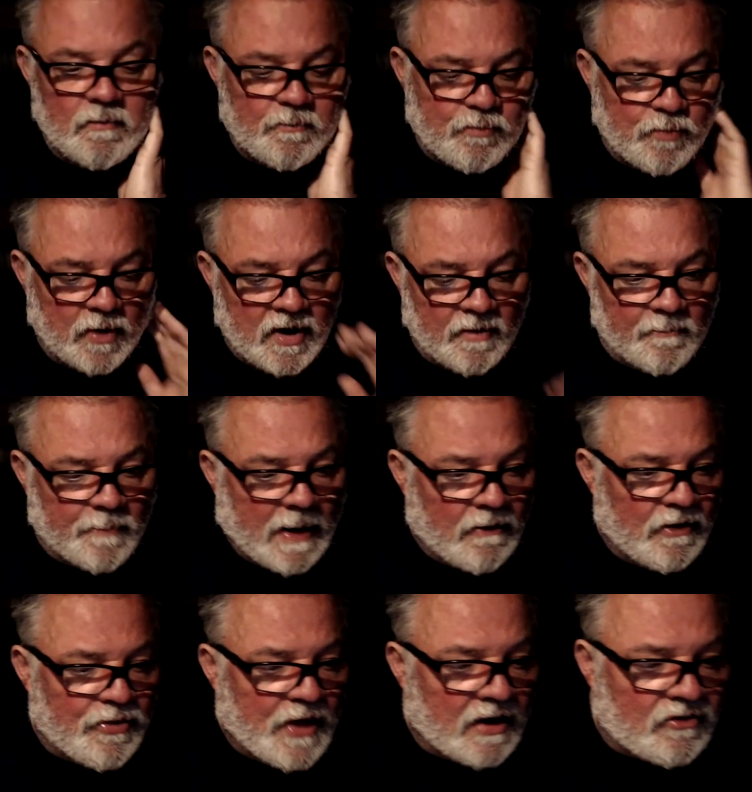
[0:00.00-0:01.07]
Brilliant, Barry.
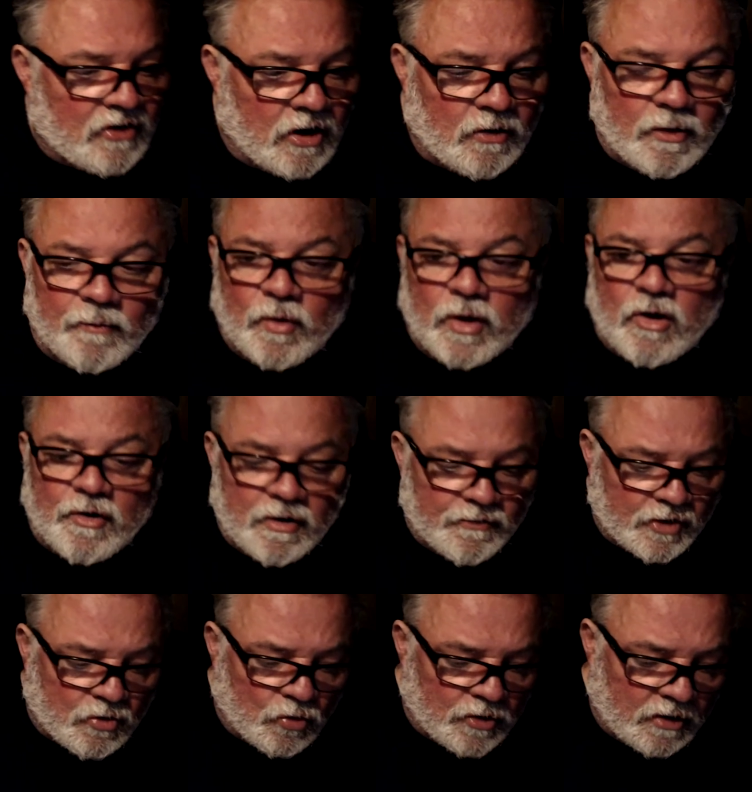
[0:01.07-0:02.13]
Thanks a lot. And we're going over to
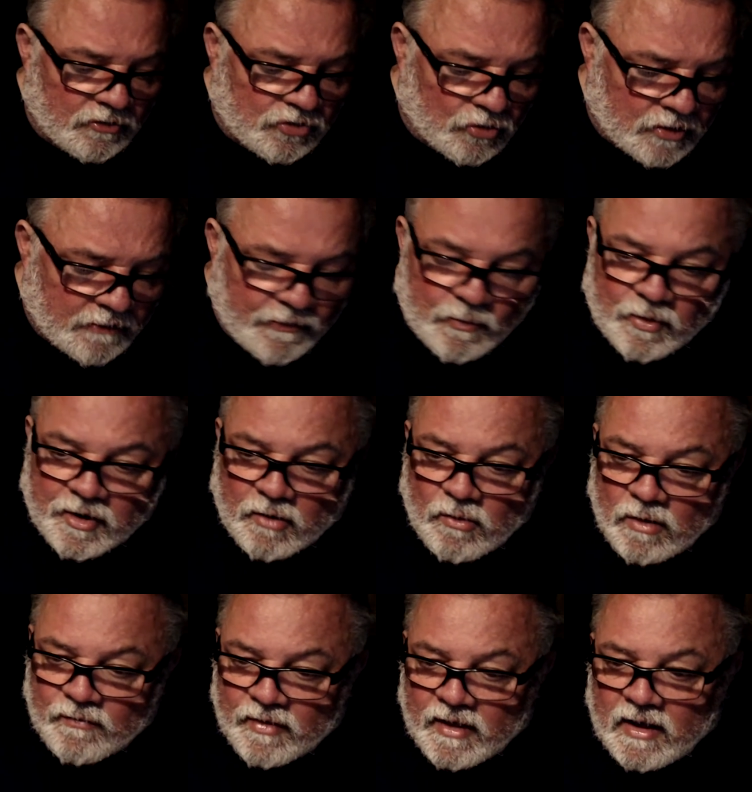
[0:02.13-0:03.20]
Corleone Talk if you want to go
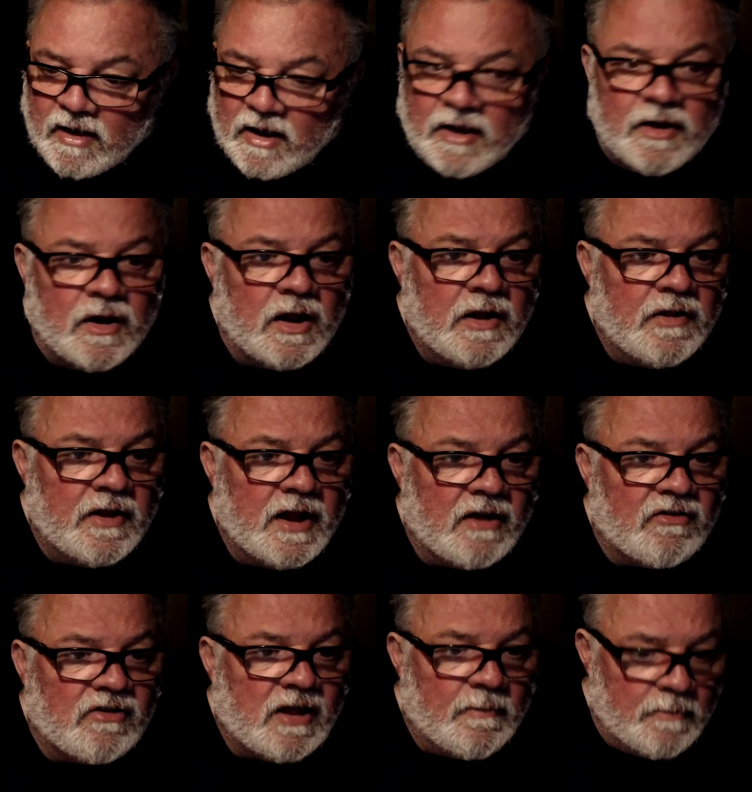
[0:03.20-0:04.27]
over there in the
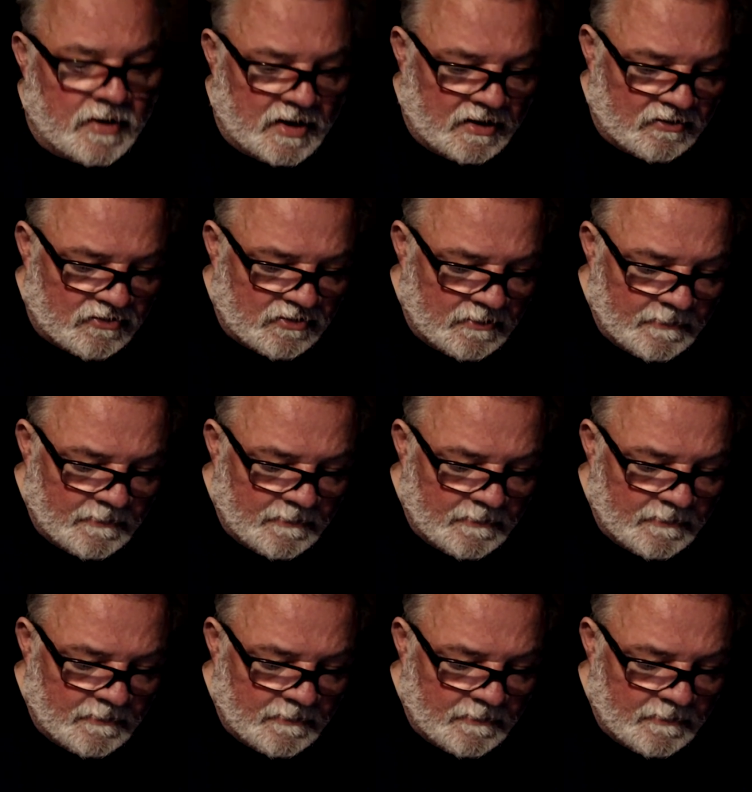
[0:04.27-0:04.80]
next 10 minutes.